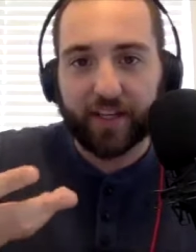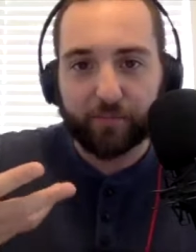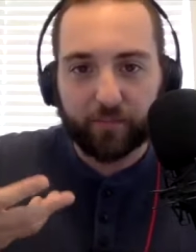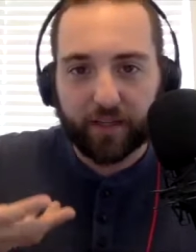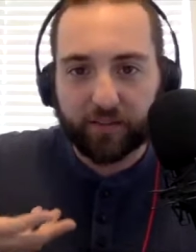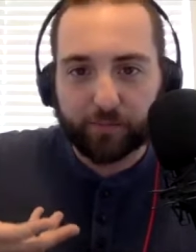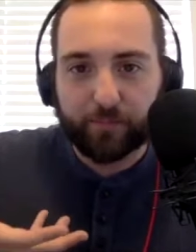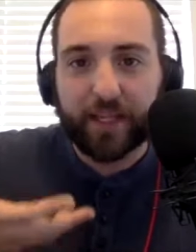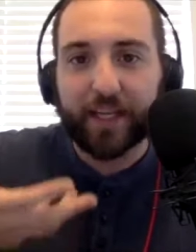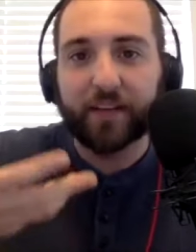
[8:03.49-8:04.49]
He he's
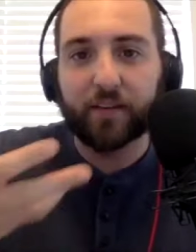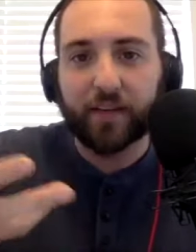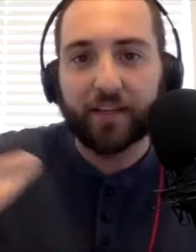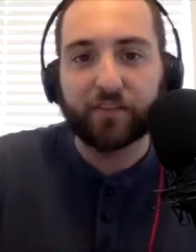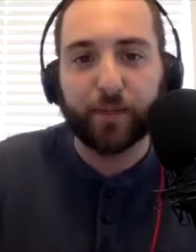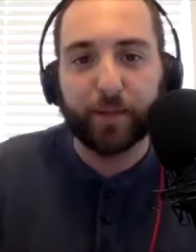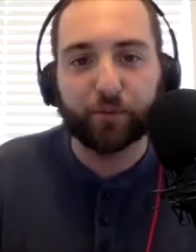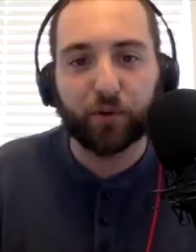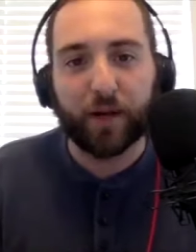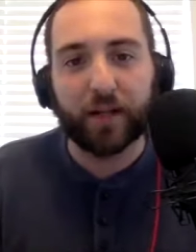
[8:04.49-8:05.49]
meeting the needs of
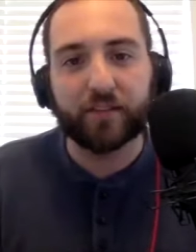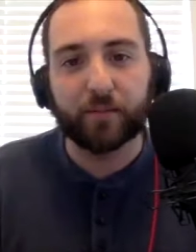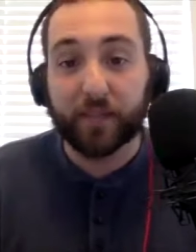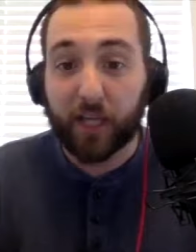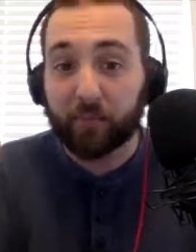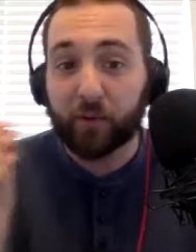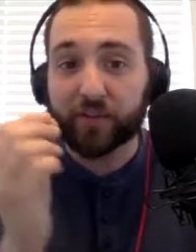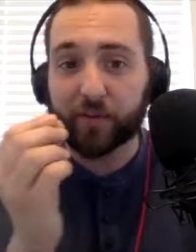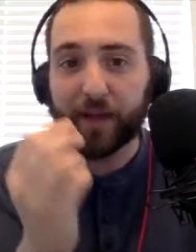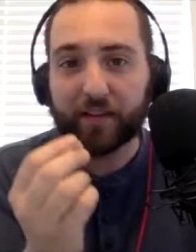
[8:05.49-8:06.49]
people around him, but coming
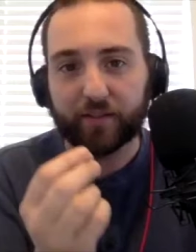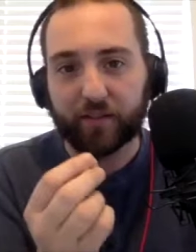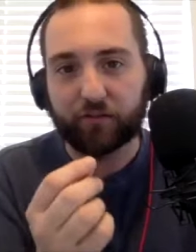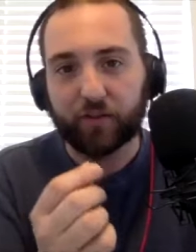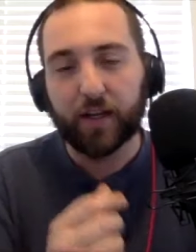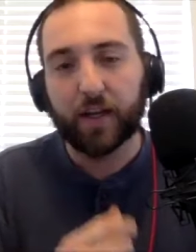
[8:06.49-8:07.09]
with the message